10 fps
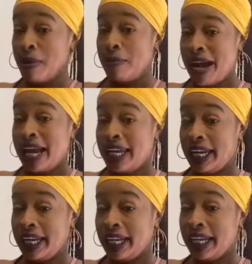You remember
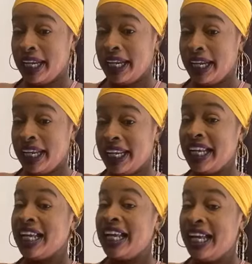that?
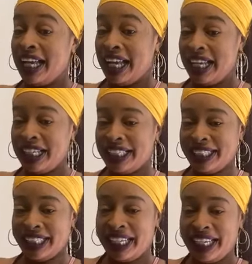Uh,
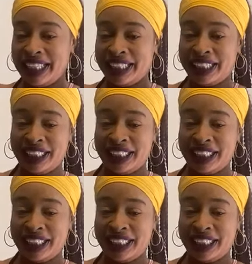yeah.